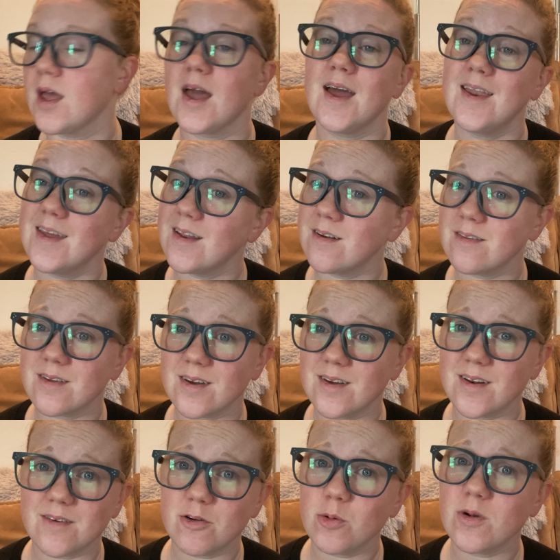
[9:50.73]
and I don't think
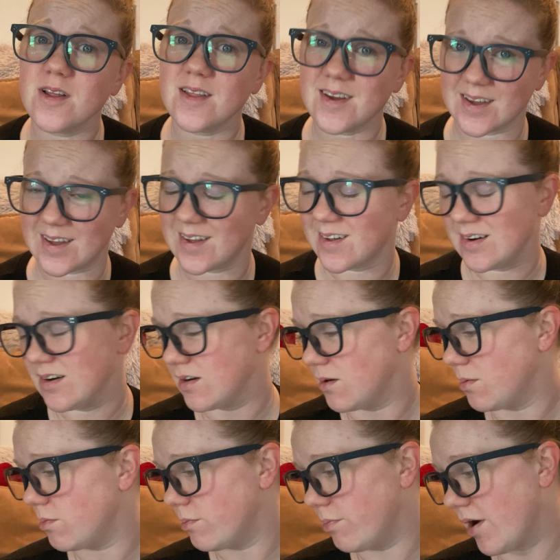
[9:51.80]
it ever will
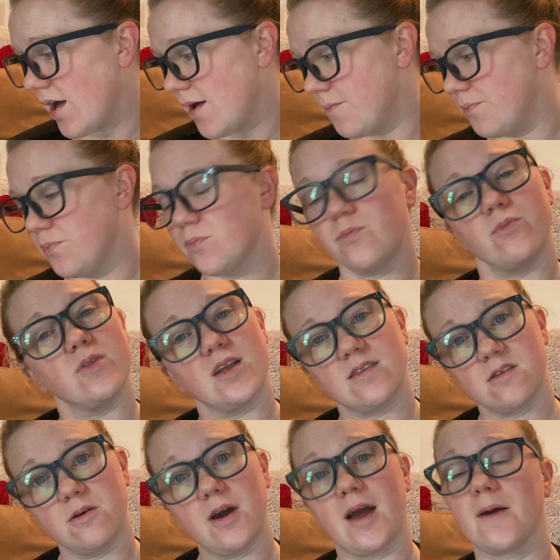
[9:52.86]
again, but
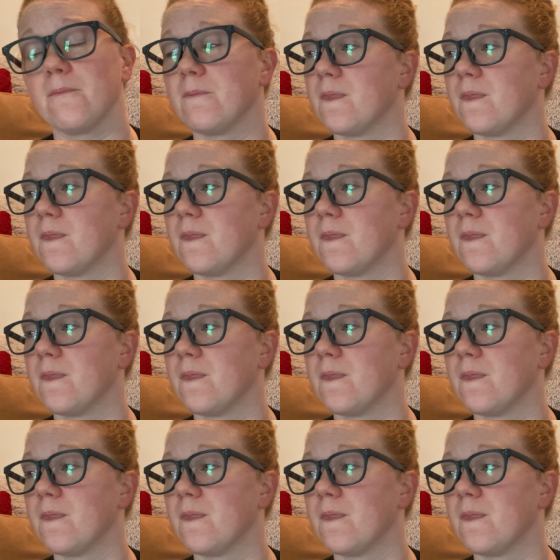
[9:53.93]
that's okay.